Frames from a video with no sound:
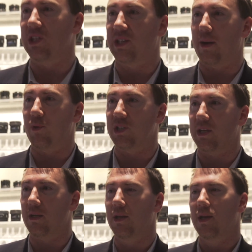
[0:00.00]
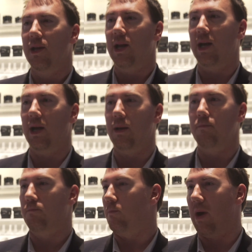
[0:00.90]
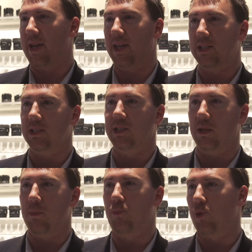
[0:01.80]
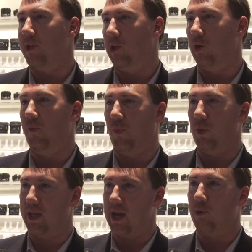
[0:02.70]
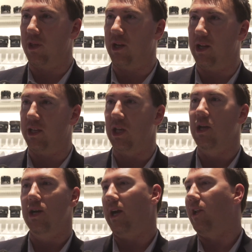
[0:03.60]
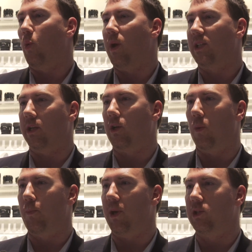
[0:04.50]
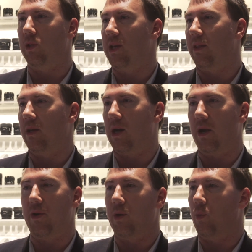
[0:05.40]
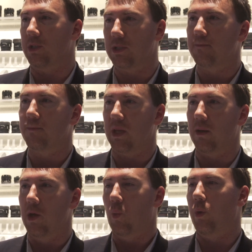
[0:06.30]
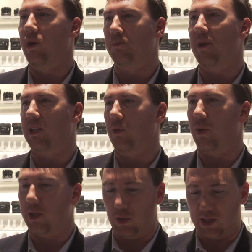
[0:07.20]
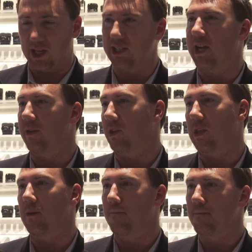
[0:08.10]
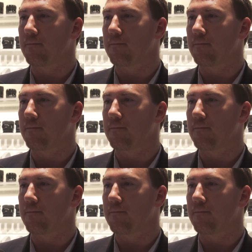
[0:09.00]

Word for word: these cameras in. Um, my guess is going to be pretty good for the camera that it is. I don't know where it's going to compare to the other higher end ones. Yeah, okay. we're expecting really good things out of it though.